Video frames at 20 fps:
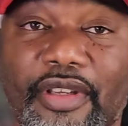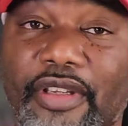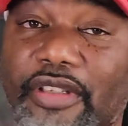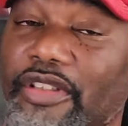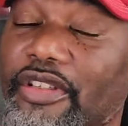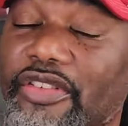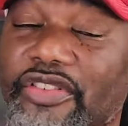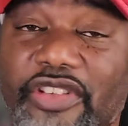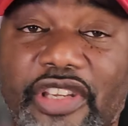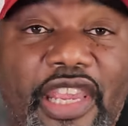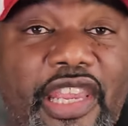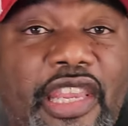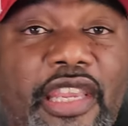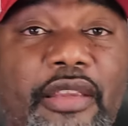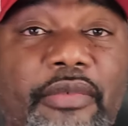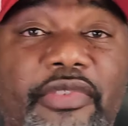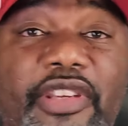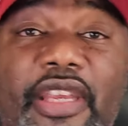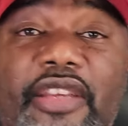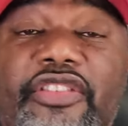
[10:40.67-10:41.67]
Your
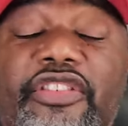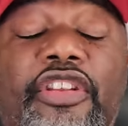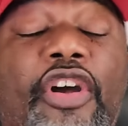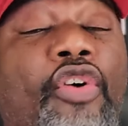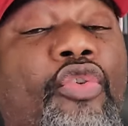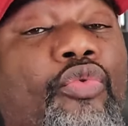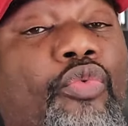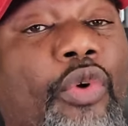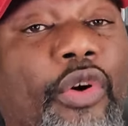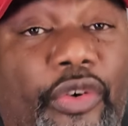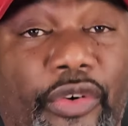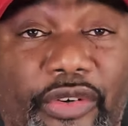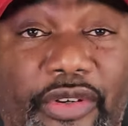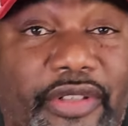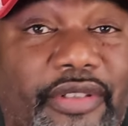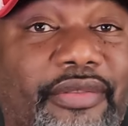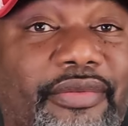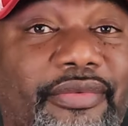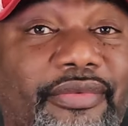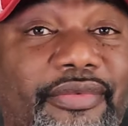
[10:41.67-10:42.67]
scheme just don't
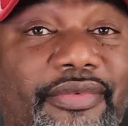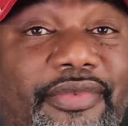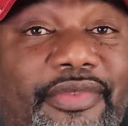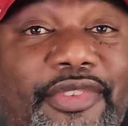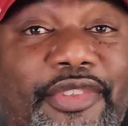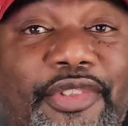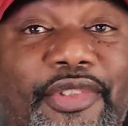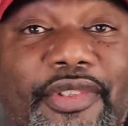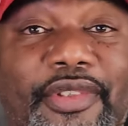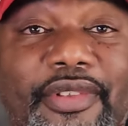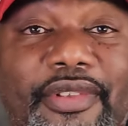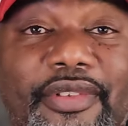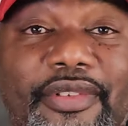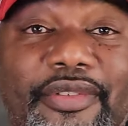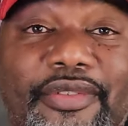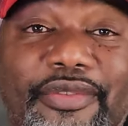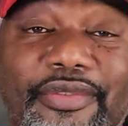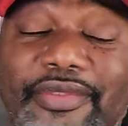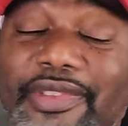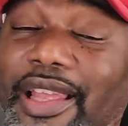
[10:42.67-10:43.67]
work.
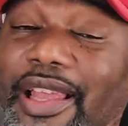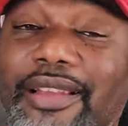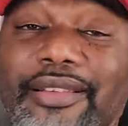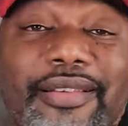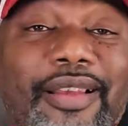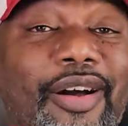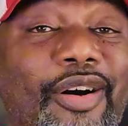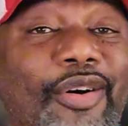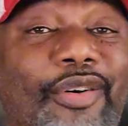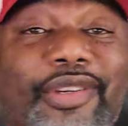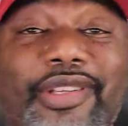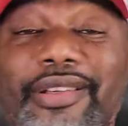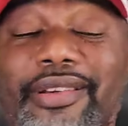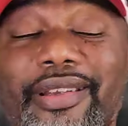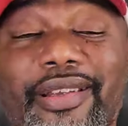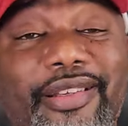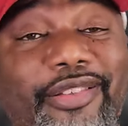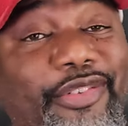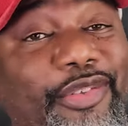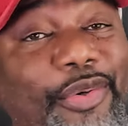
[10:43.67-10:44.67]
That's all it
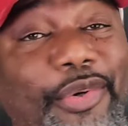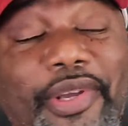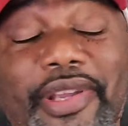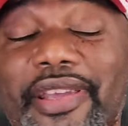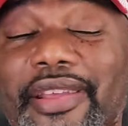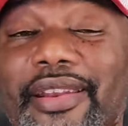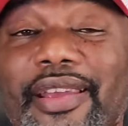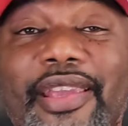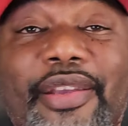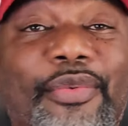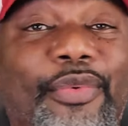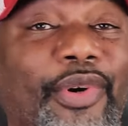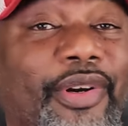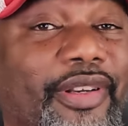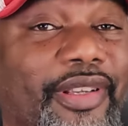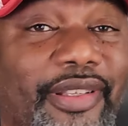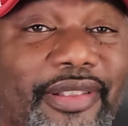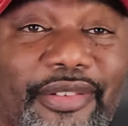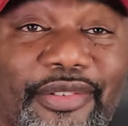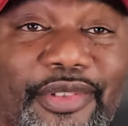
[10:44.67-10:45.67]
is to it. It ain't
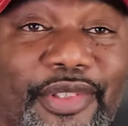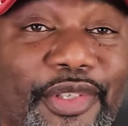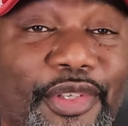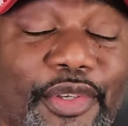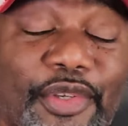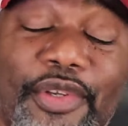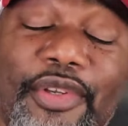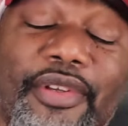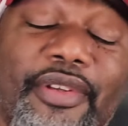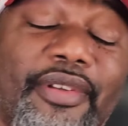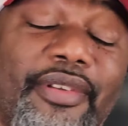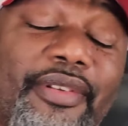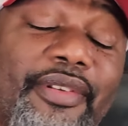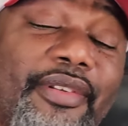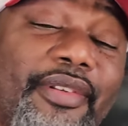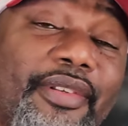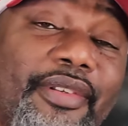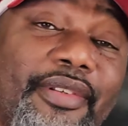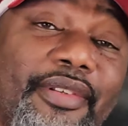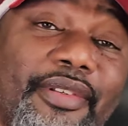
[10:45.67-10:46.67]
working.
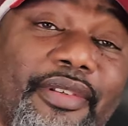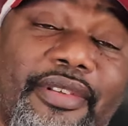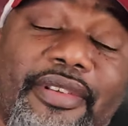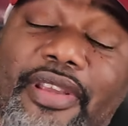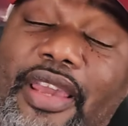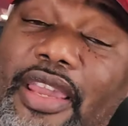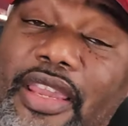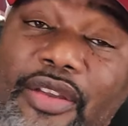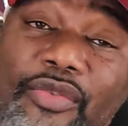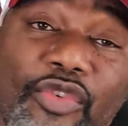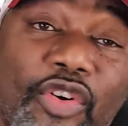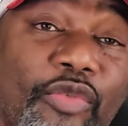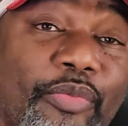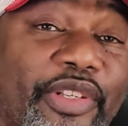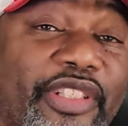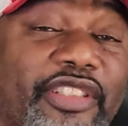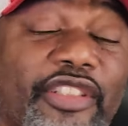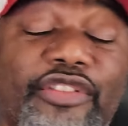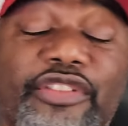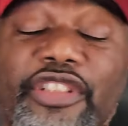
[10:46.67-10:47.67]
Kane
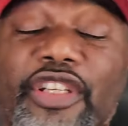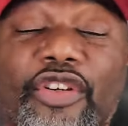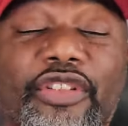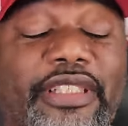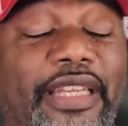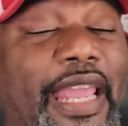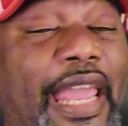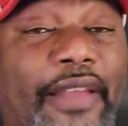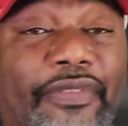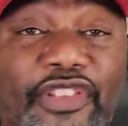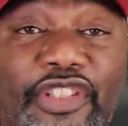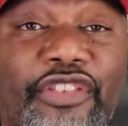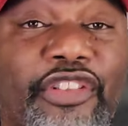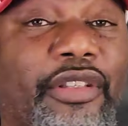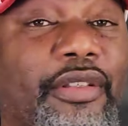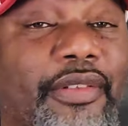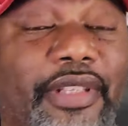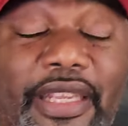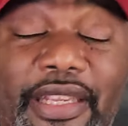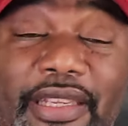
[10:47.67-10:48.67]
Wilmington's going to have to,
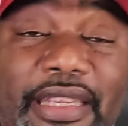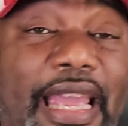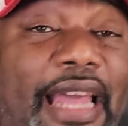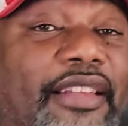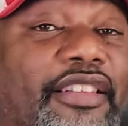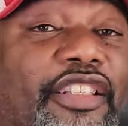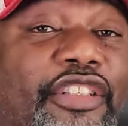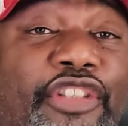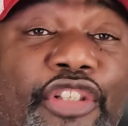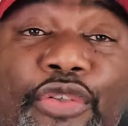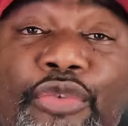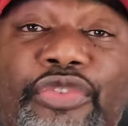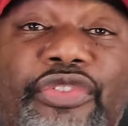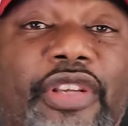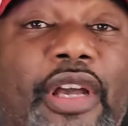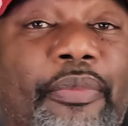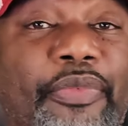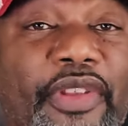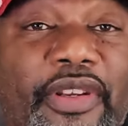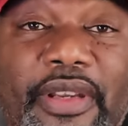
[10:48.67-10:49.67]
he got to do
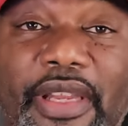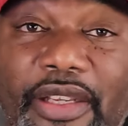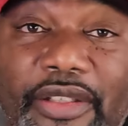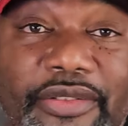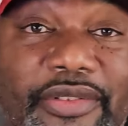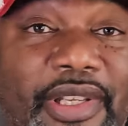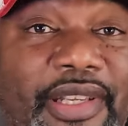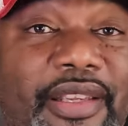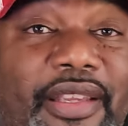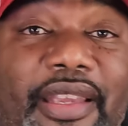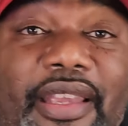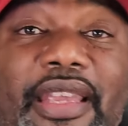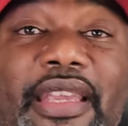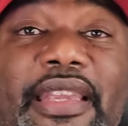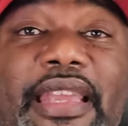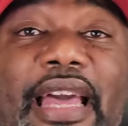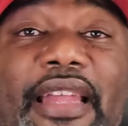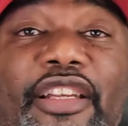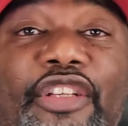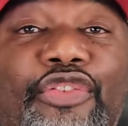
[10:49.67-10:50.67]
something else. And
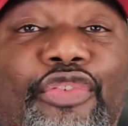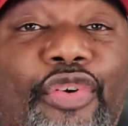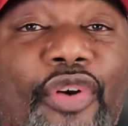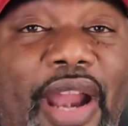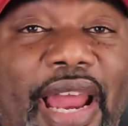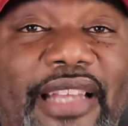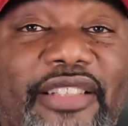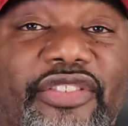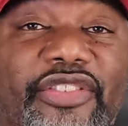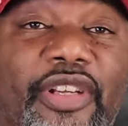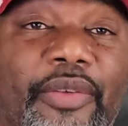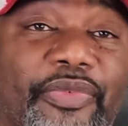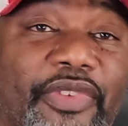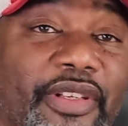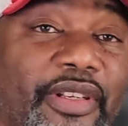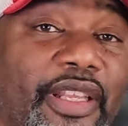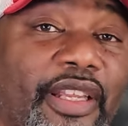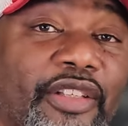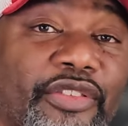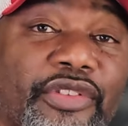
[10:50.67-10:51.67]
he got to try
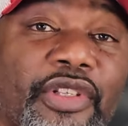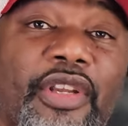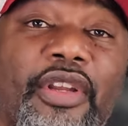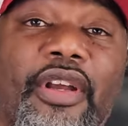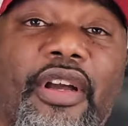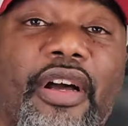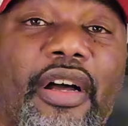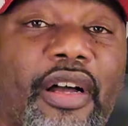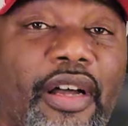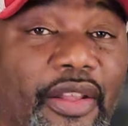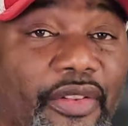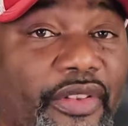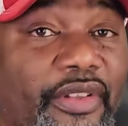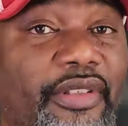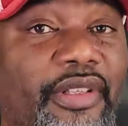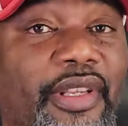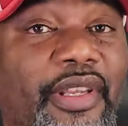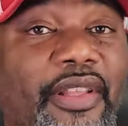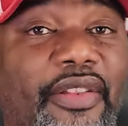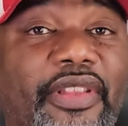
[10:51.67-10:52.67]
something else
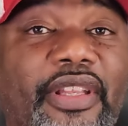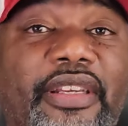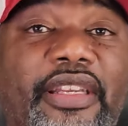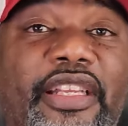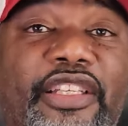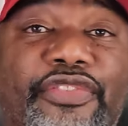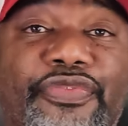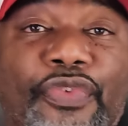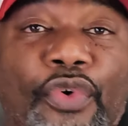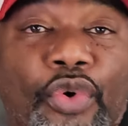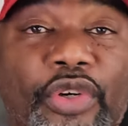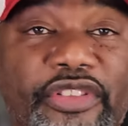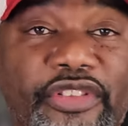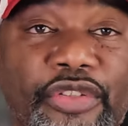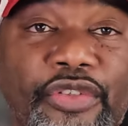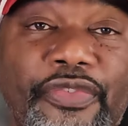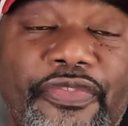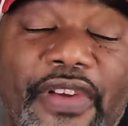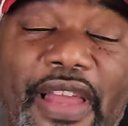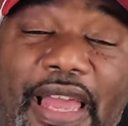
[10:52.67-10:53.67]
other than this
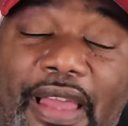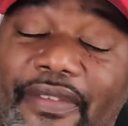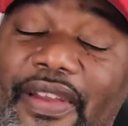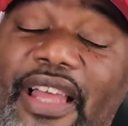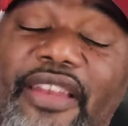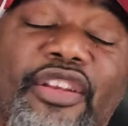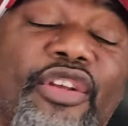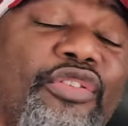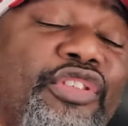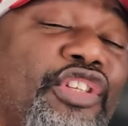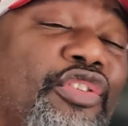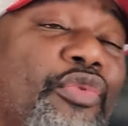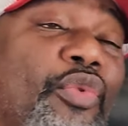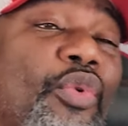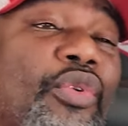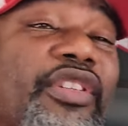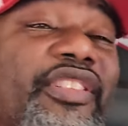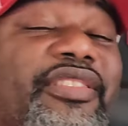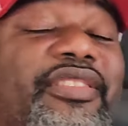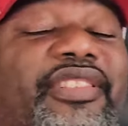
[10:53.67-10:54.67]
4-2-5. I know you
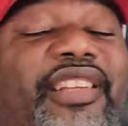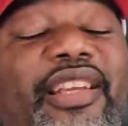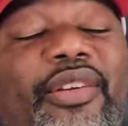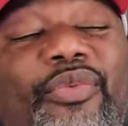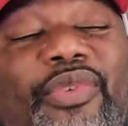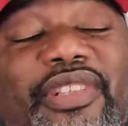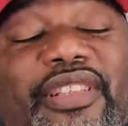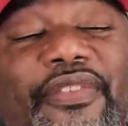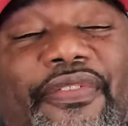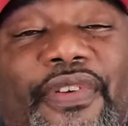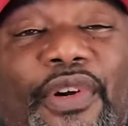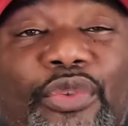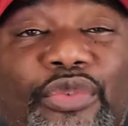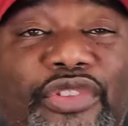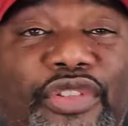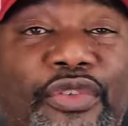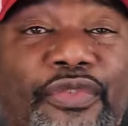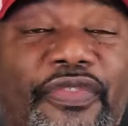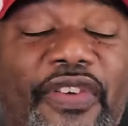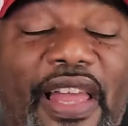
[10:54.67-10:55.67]
want to stick with the
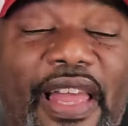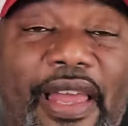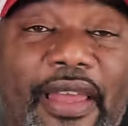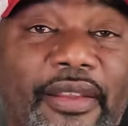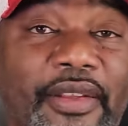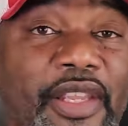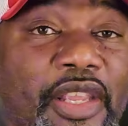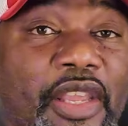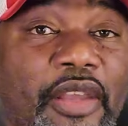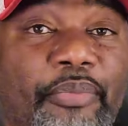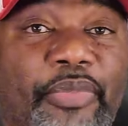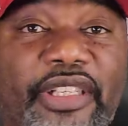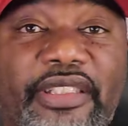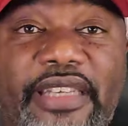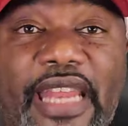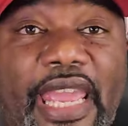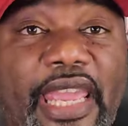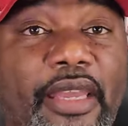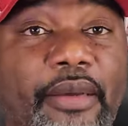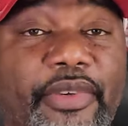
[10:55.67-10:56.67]
4-2-5.
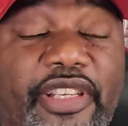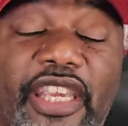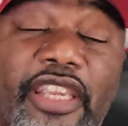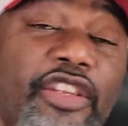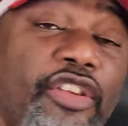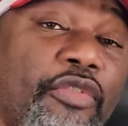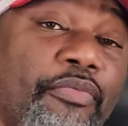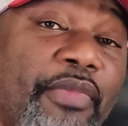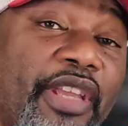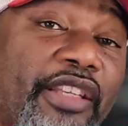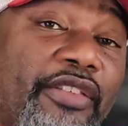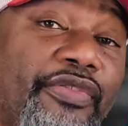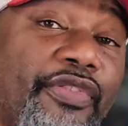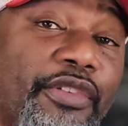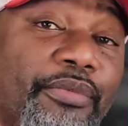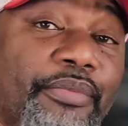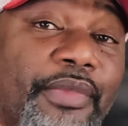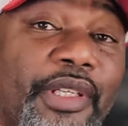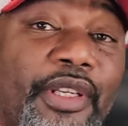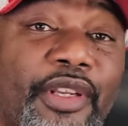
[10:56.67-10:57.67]
But damn, can you mix
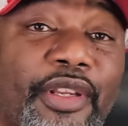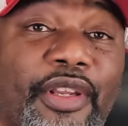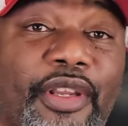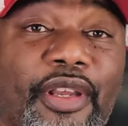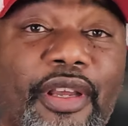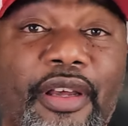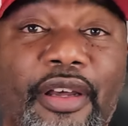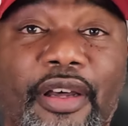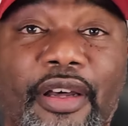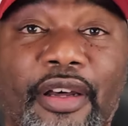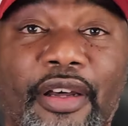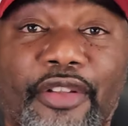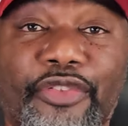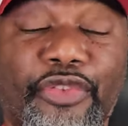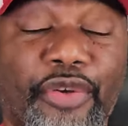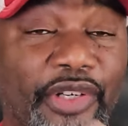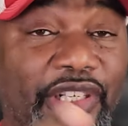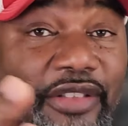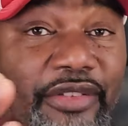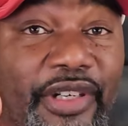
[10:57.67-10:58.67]
them
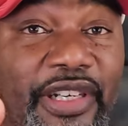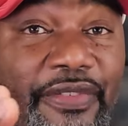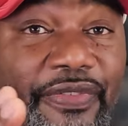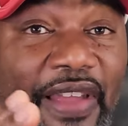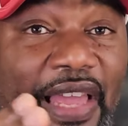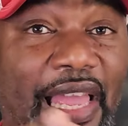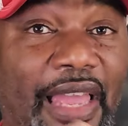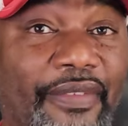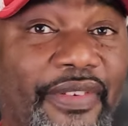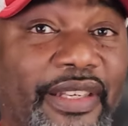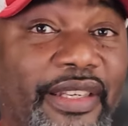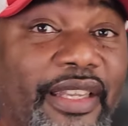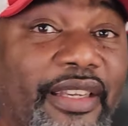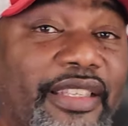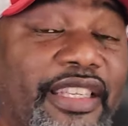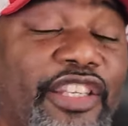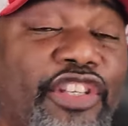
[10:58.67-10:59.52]
3-3-5 in there?